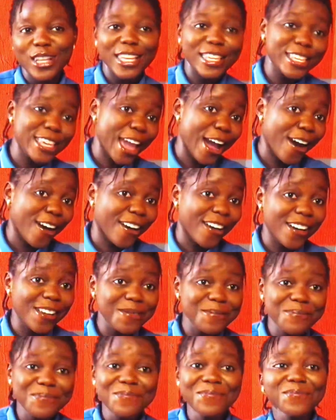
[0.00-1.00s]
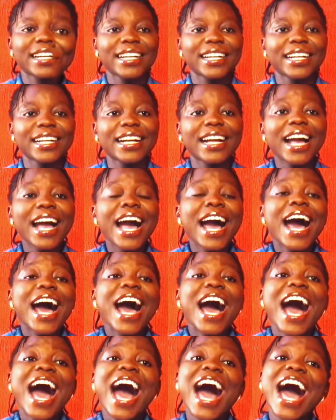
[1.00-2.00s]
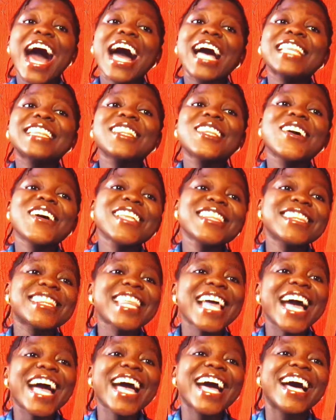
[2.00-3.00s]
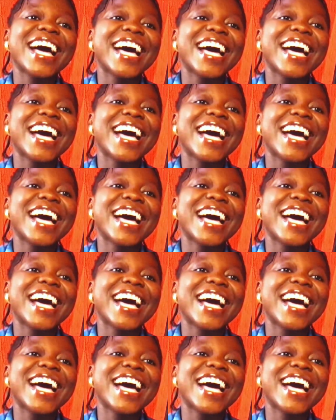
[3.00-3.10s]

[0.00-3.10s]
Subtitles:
Yeah. Another